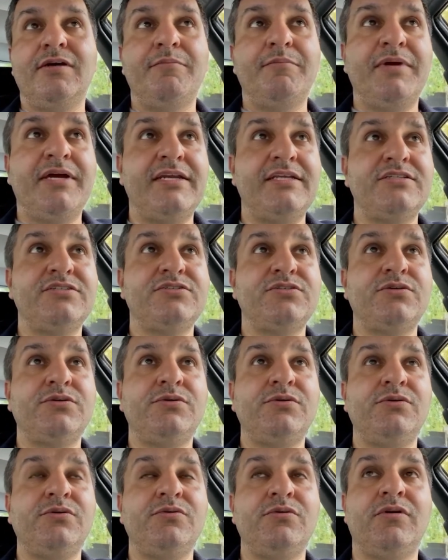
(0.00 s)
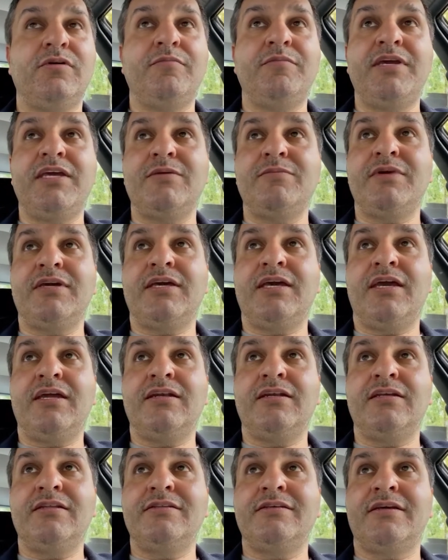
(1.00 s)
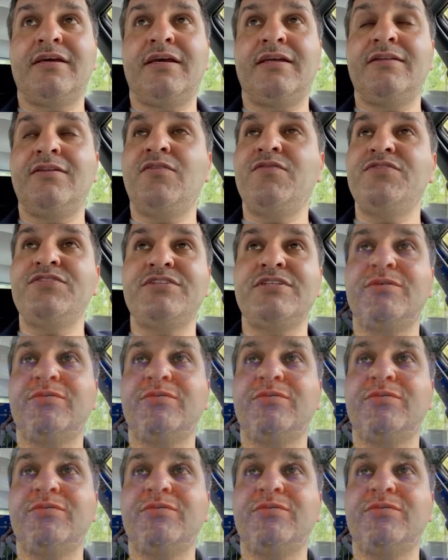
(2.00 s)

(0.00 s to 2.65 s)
managed to meet him again. And obviously